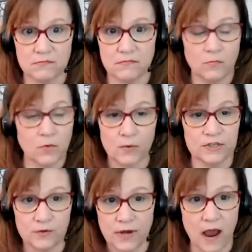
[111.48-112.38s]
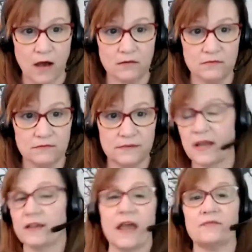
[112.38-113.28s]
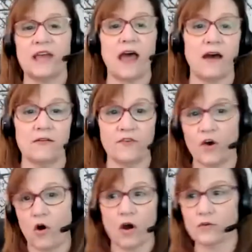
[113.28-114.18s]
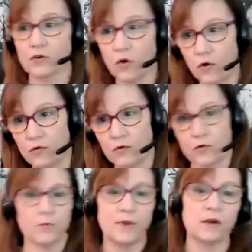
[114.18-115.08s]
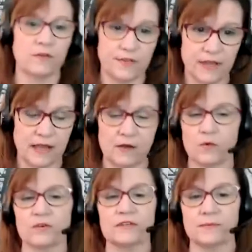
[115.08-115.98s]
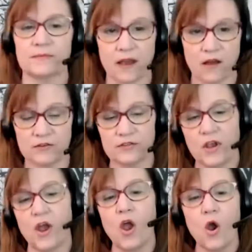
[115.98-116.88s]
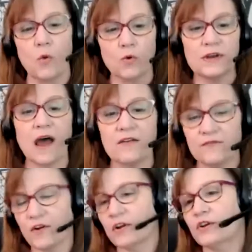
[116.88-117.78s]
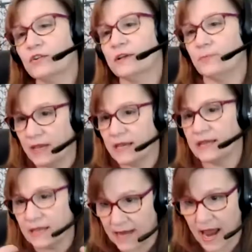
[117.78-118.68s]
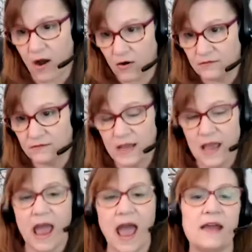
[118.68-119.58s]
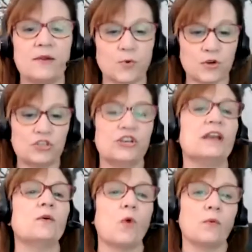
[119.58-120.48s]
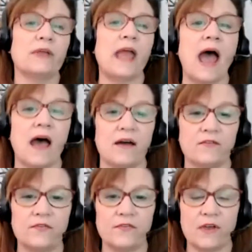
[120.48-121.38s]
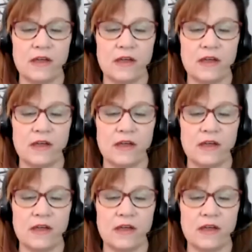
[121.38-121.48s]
what do we do now? Now you have to have a harder goal or a bigger thing or something else. We're not very good at being in the now and appreciating what we have